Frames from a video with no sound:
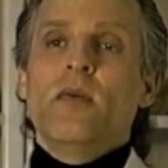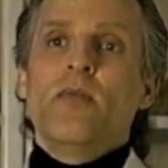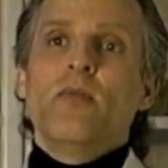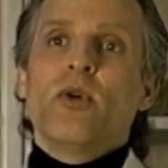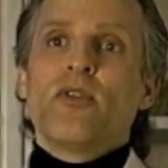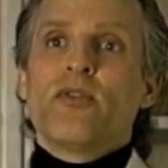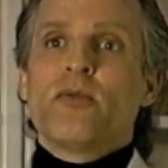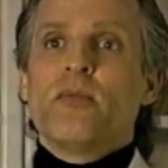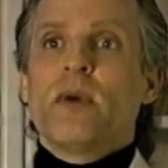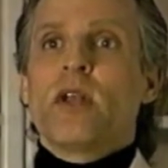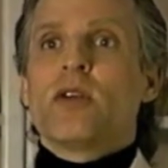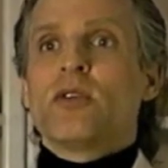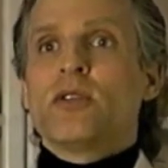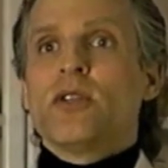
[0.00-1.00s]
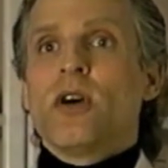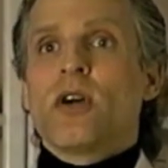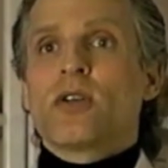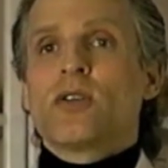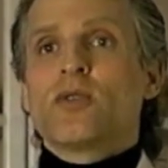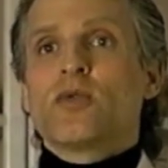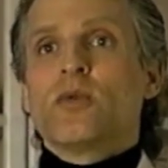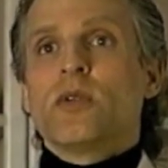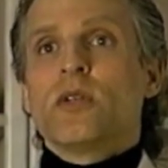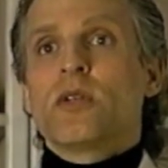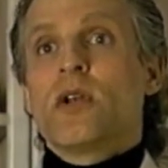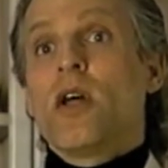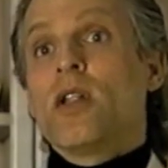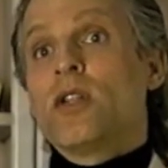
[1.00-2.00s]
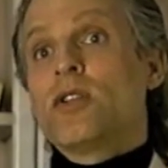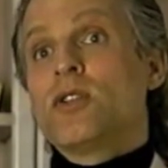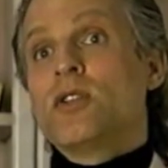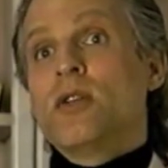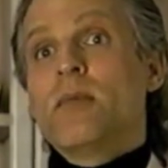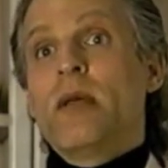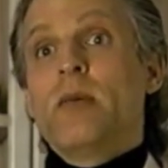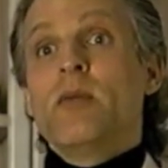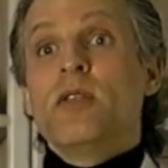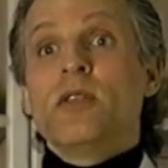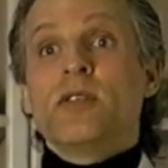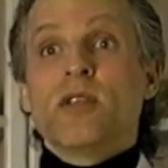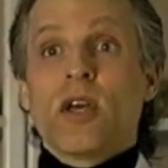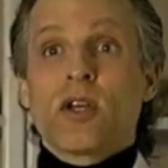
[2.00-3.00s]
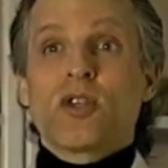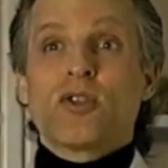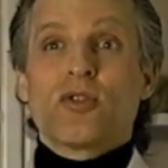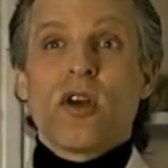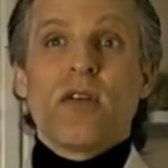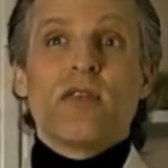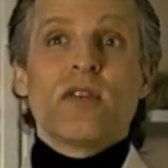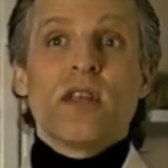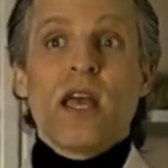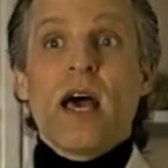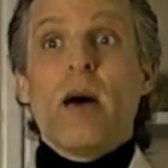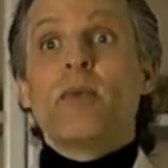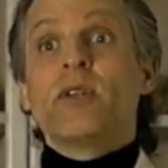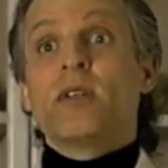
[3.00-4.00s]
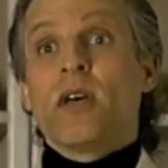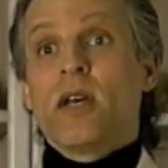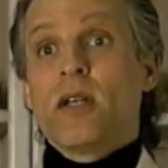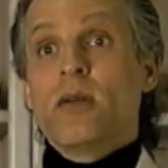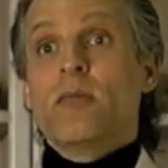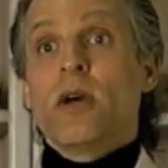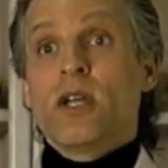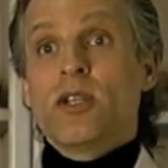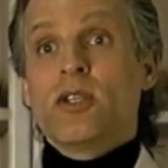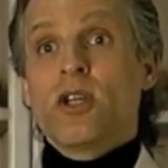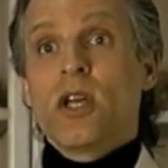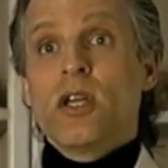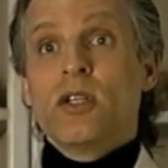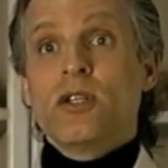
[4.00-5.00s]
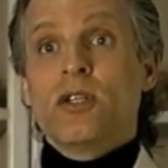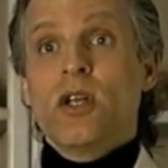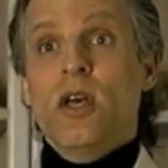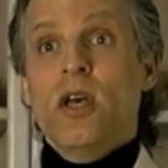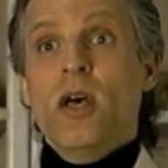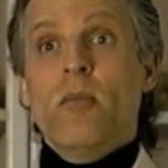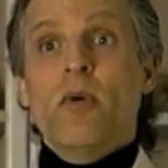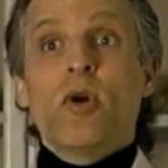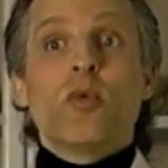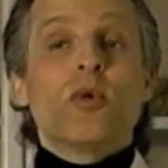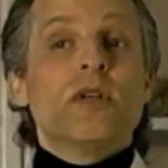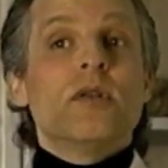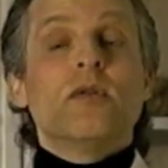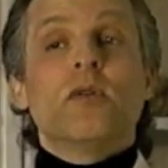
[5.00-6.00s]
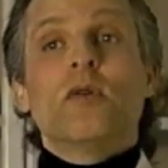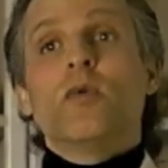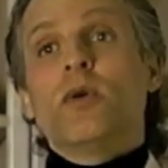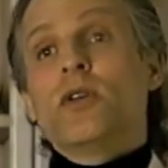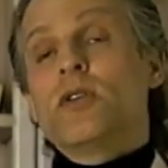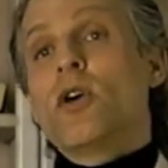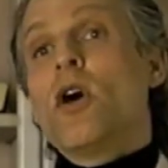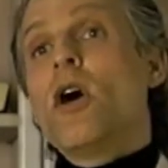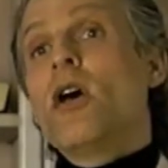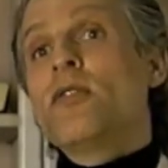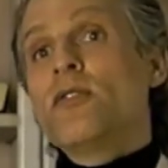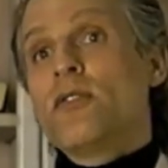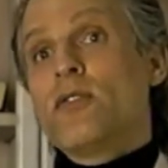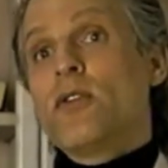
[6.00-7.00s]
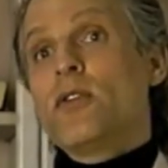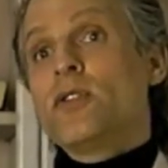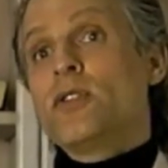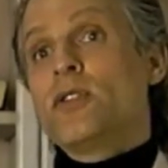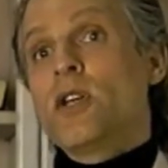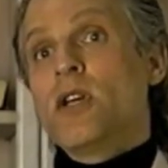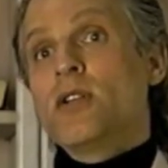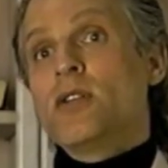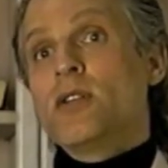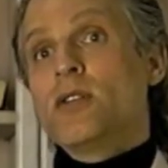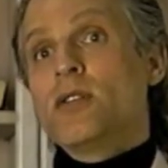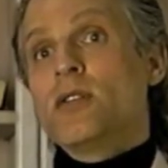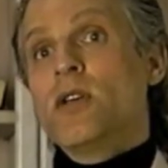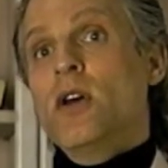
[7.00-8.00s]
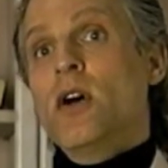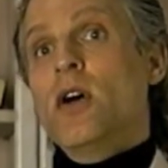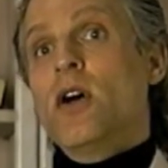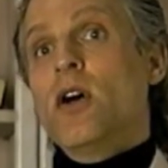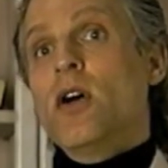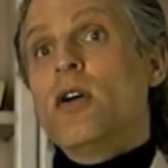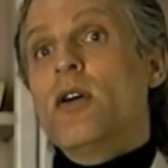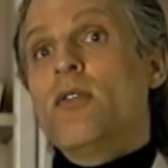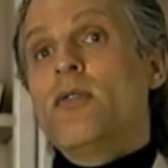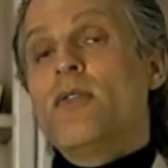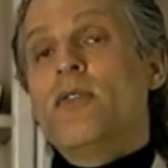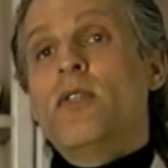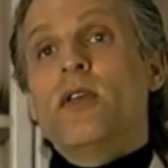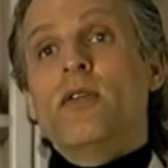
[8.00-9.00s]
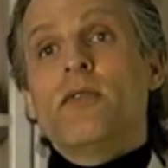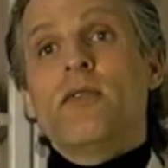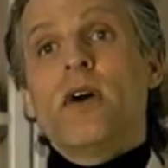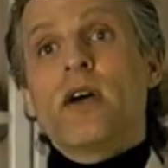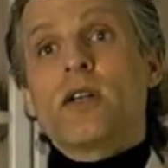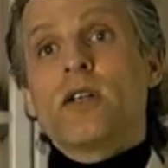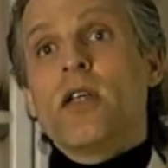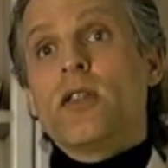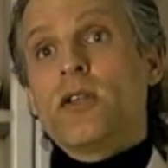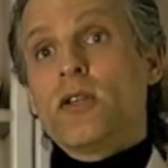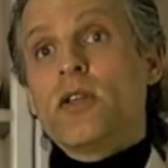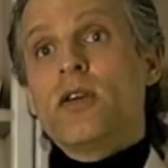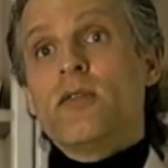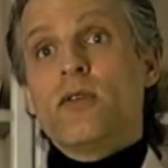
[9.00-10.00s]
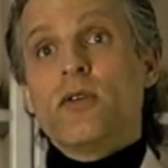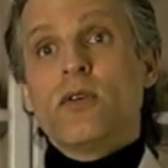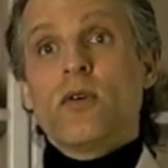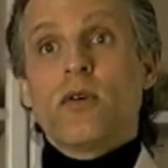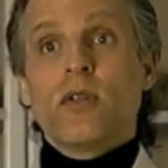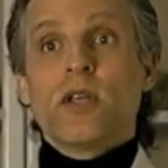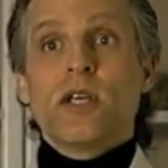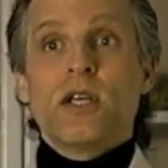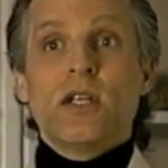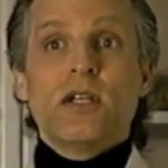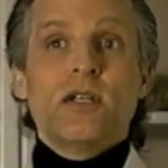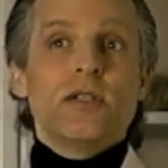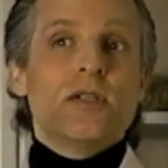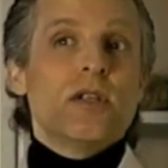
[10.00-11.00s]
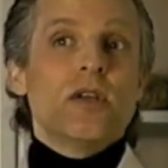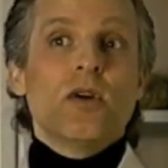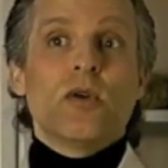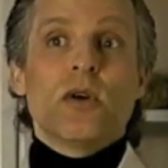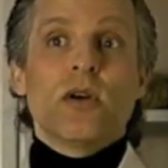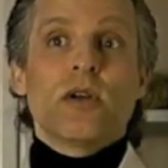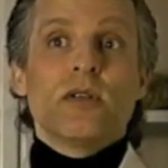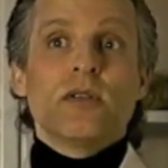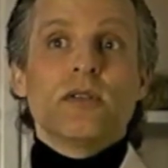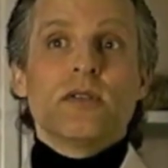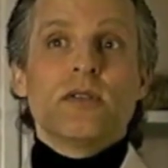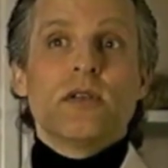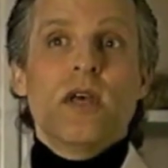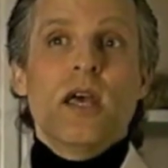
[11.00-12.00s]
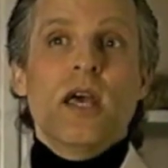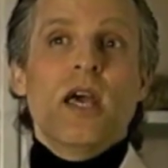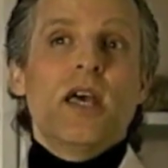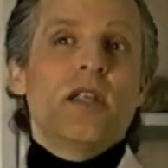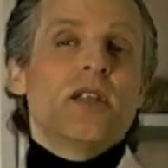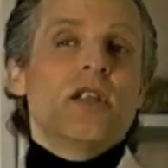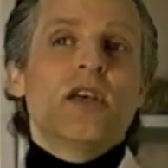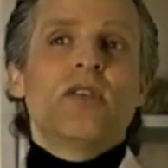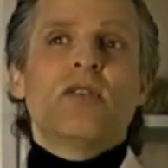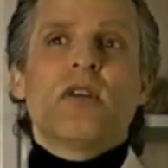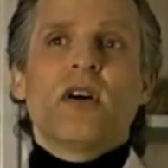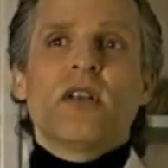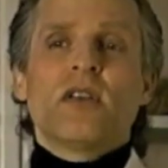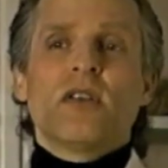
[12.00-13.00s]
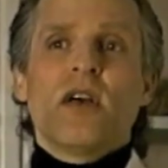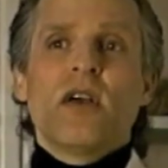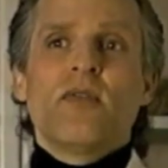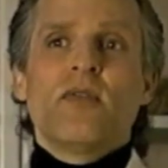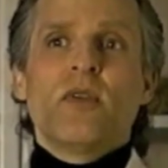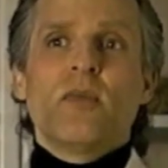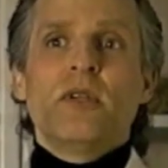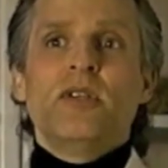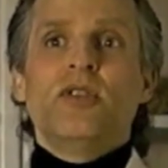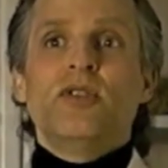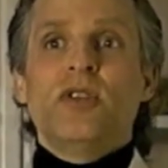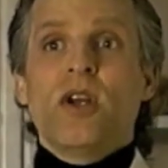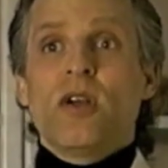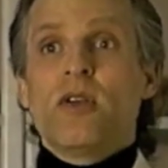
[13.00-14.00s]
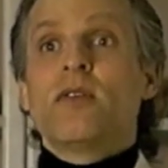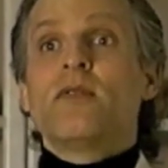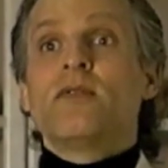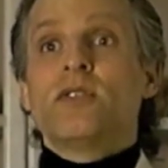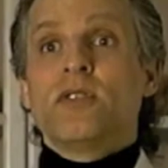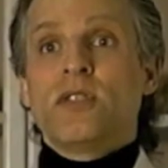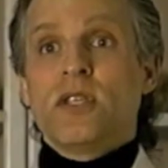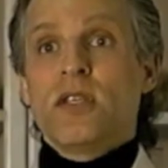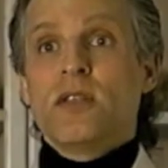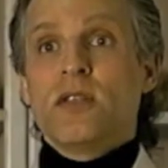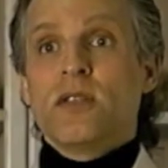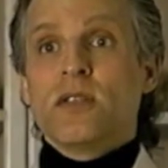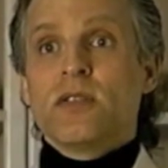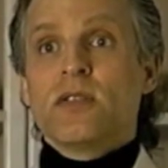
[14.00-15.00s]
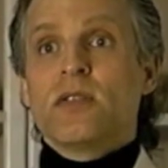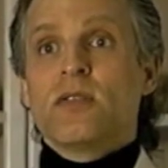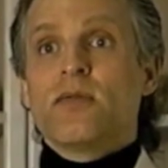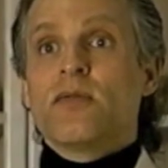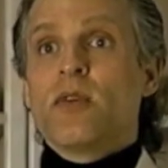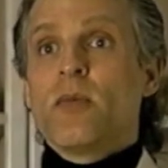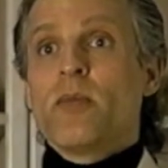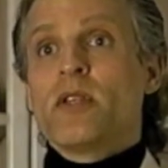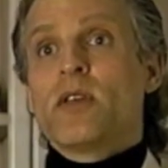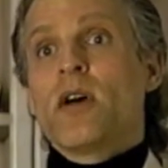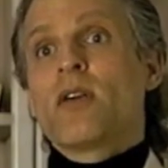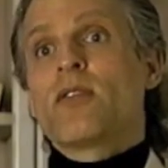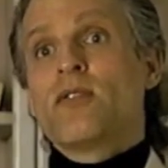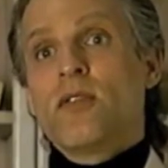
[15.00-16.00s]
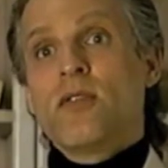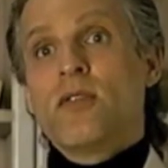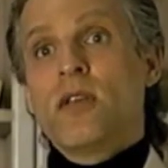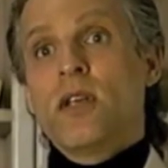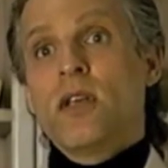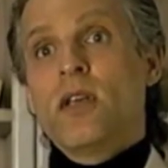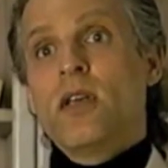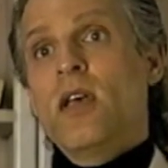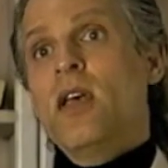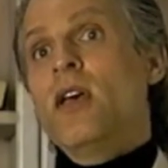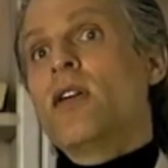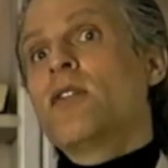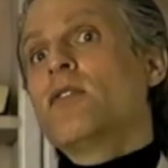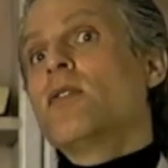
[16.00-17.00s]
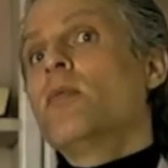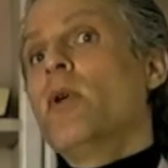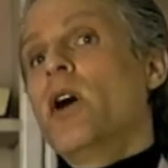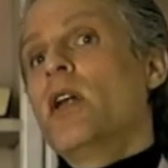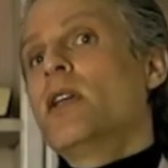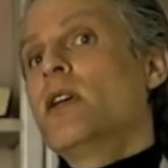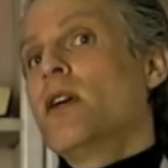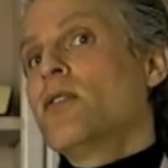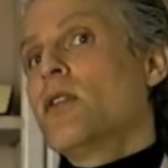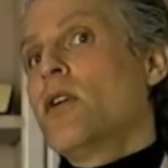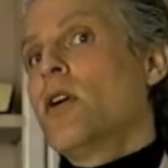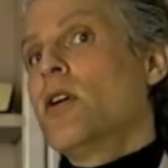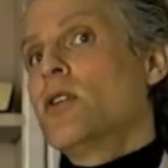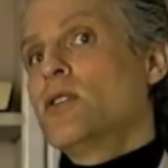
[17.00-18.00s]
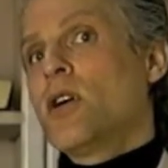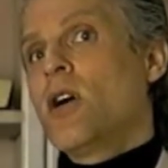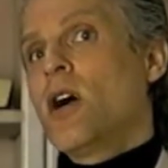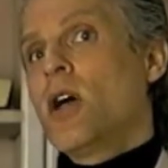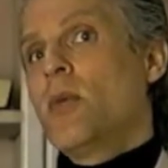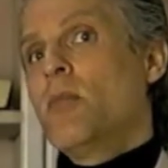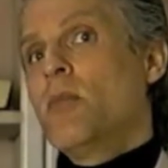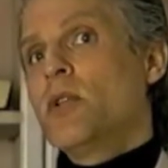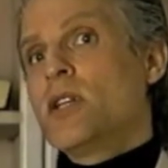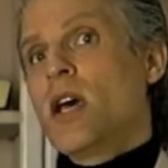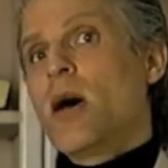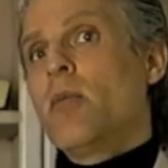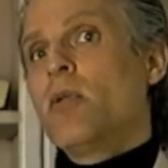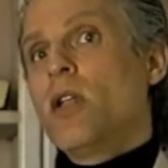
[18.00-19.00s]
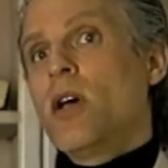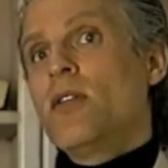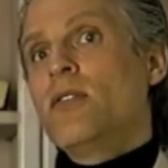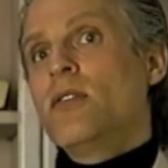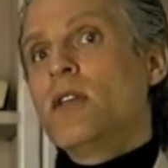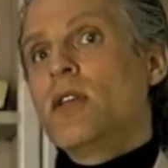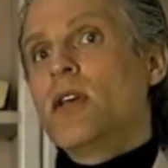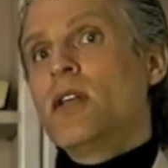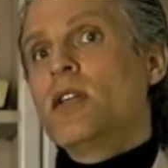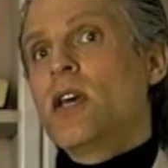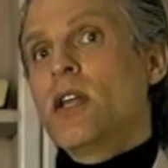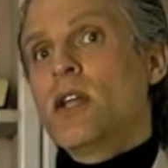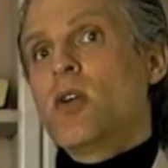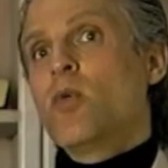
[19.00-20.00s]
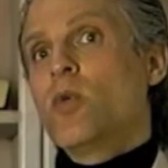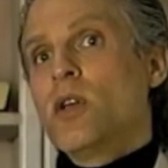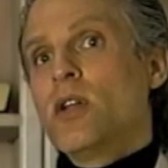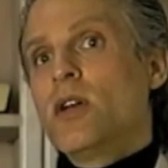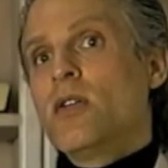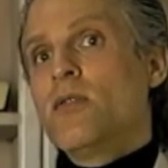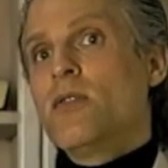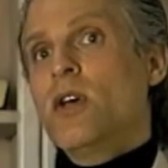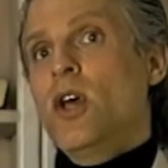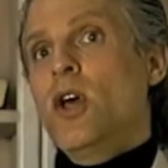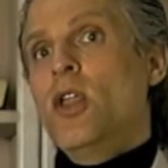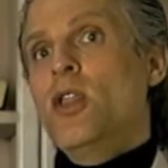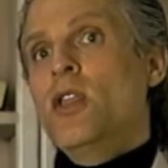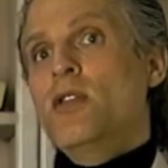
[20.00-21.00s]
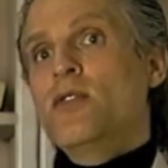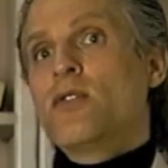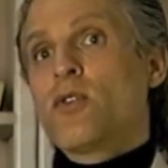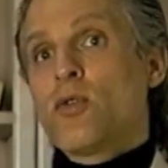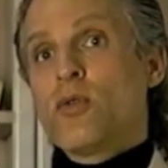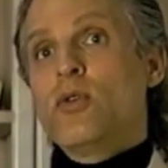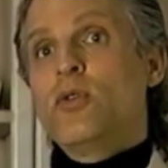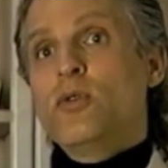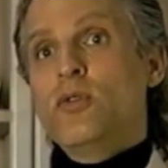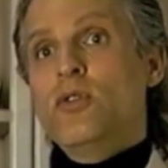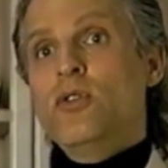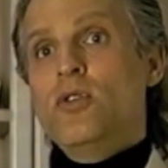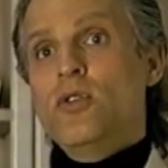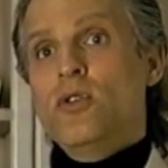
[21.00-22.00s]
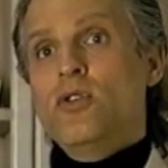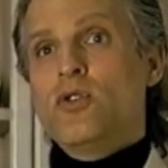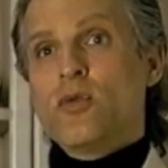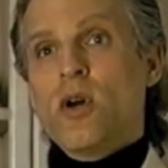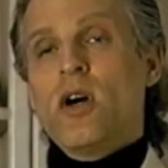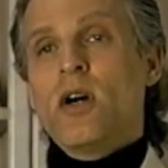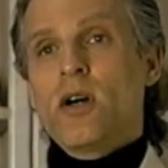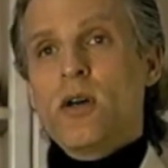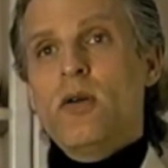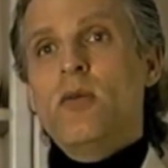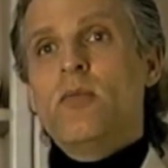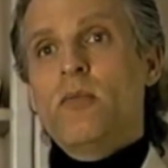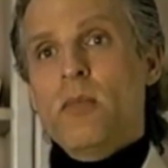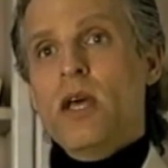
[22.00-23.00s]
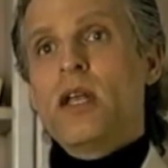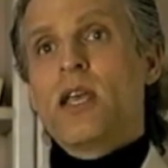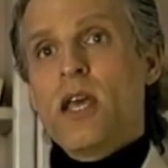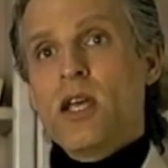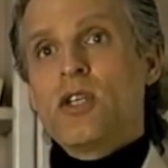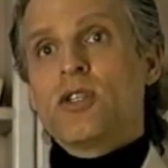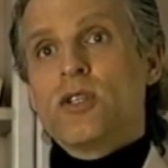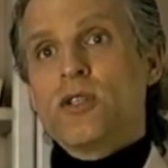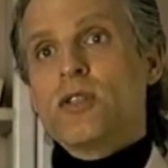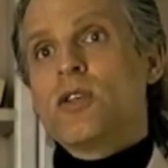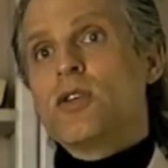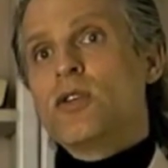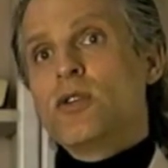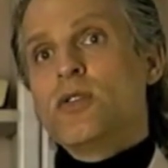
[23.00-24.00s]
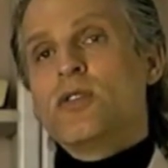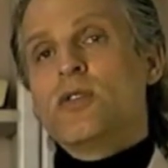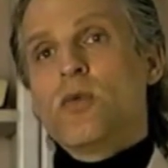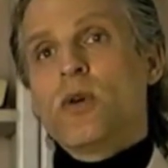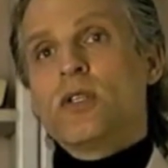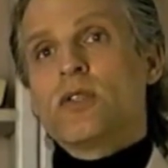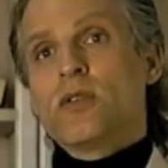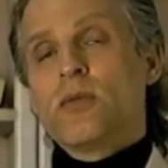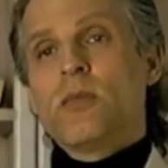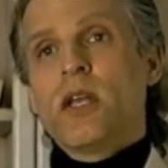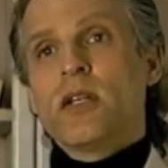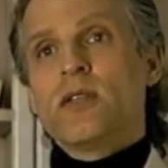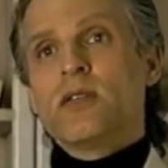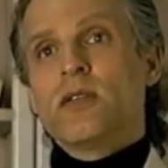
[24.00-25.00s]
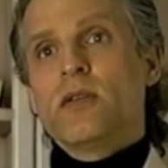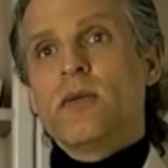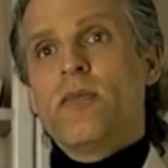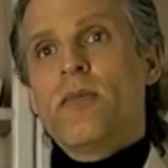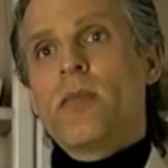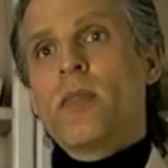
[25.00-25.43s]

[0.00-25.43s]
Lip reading: Most medical doctors will acknowledge that maybe the sex drive or the appetite might change, but what causes those changes are the effect on the liver or the kidneys and the organs. And later on in life there'll be degenerative diseases from the toxicity, because the body has a hard time metabolizing and getting rid of these crude drug medications that are used in Western medicine.